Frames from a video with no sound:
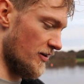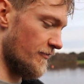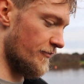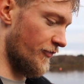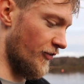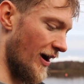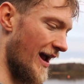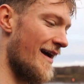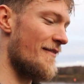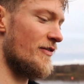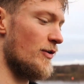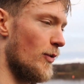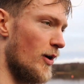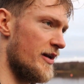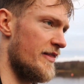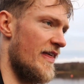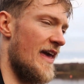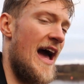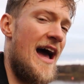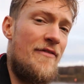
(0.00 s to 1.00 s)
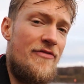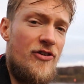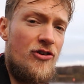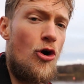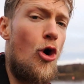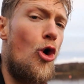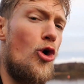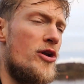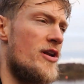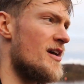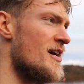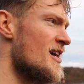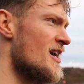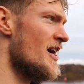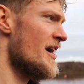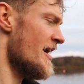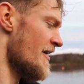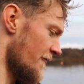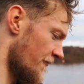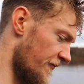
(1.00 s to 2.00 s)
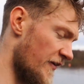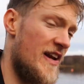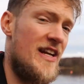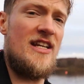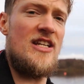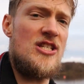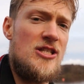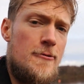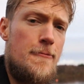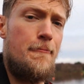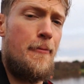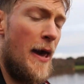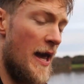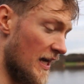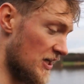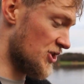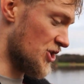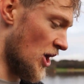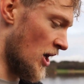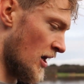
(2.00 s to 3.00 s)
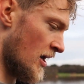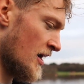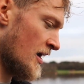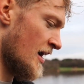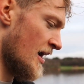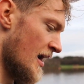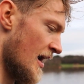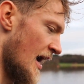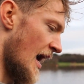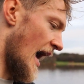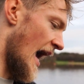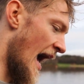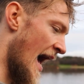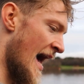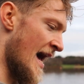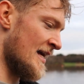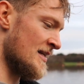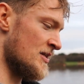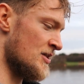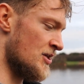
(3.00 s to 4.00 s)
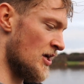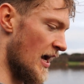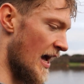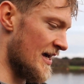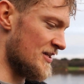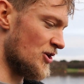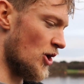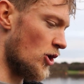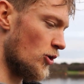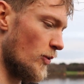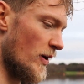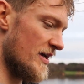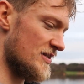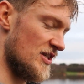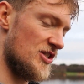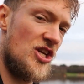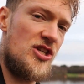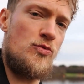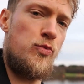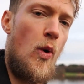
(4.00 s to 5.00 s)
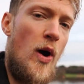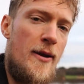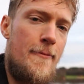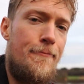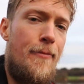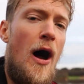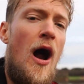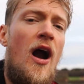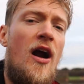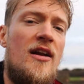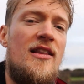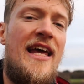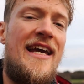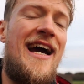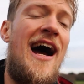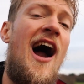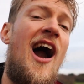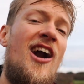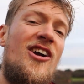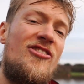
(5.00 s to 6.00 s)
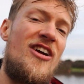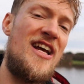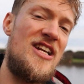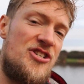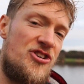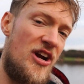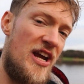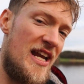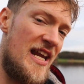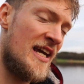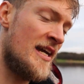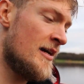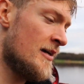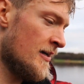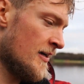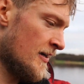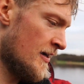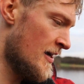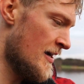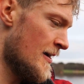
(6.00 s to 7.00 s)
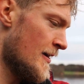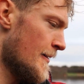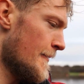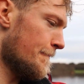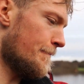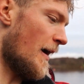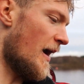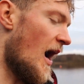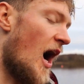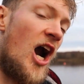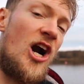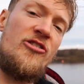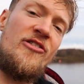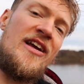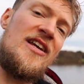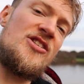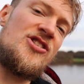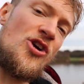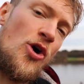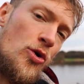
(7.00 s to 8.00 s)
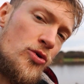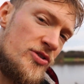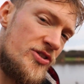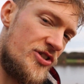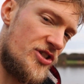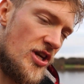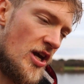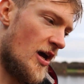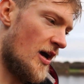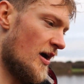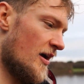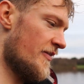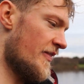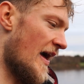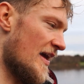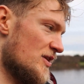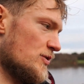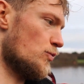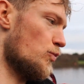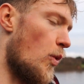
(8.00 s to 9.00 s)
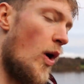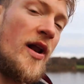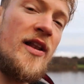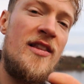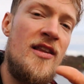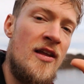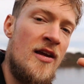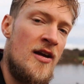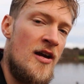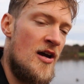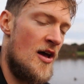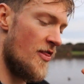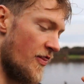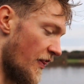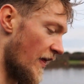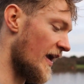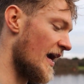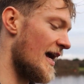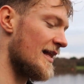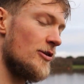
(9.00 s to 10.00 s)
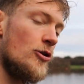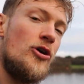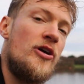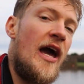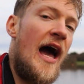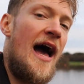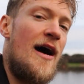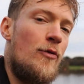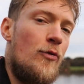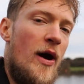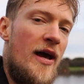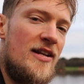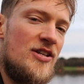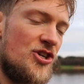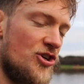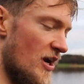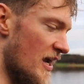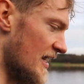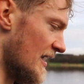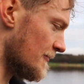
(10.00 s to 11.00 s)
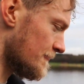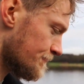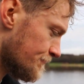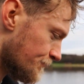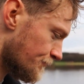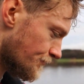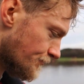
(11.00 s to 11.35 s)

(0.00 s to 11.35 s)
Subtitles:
And for everyone, they have their own fitness picture. And as always, it's just one part. Like heart rate training, my heart rate zones, that's one thing I look at when training.